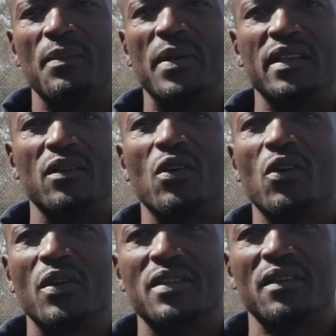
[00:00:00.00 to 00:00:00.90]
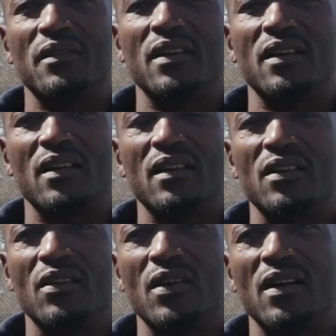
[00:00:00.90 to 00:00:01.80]
But it'll always have
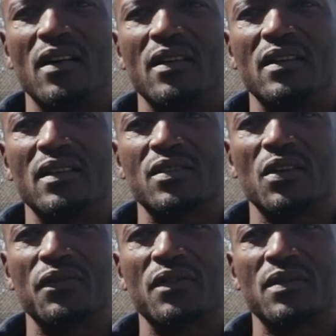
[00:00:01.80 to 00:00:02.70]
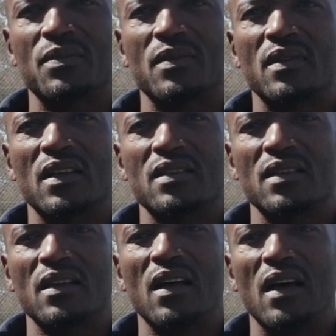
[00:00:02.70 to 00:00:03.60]
a soft.
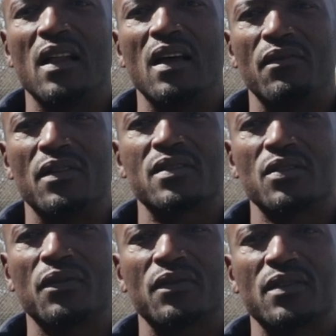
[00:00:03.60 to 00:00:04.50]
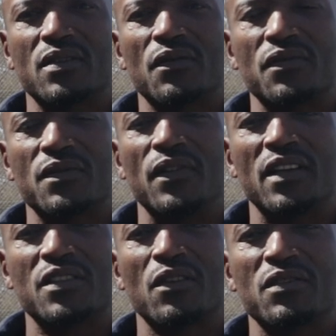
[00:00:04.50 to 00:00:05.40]
I'll have a
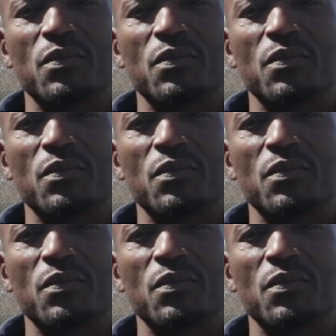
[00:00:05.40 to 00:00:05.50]
very soft